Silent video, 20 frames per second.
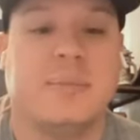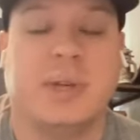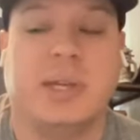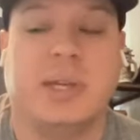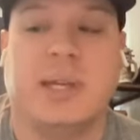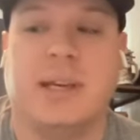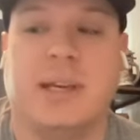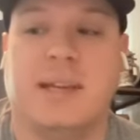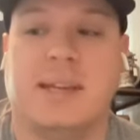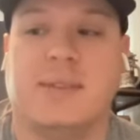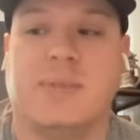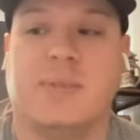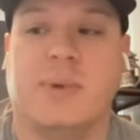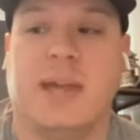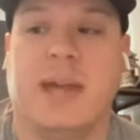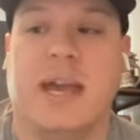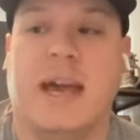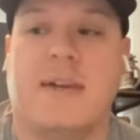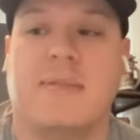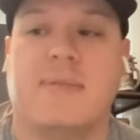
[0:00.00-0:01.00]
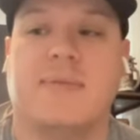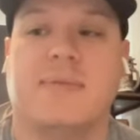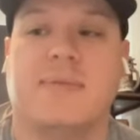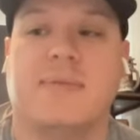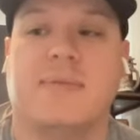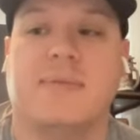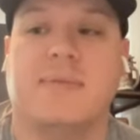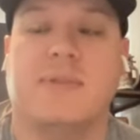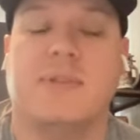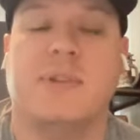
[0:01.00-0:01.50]
because we have
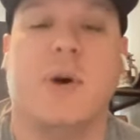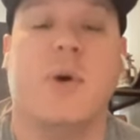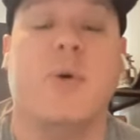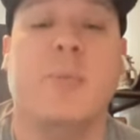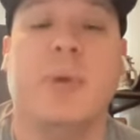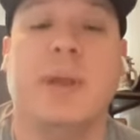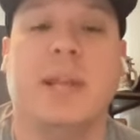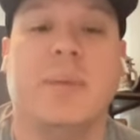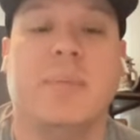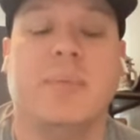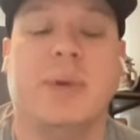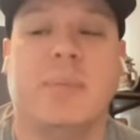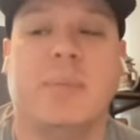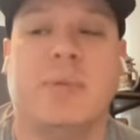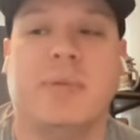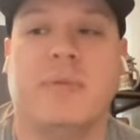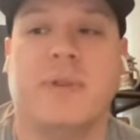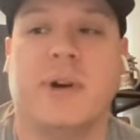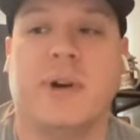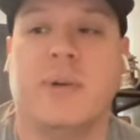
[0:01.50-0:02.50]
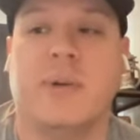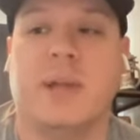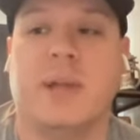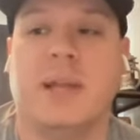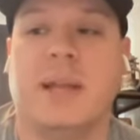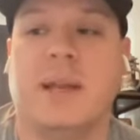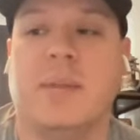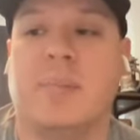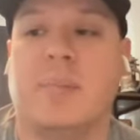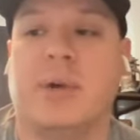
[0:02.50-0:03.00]
so many people
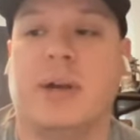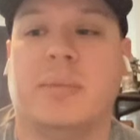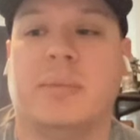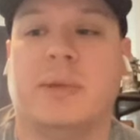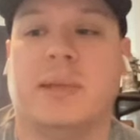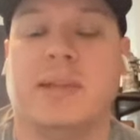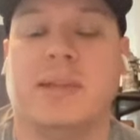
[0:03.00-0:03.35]
voting and probably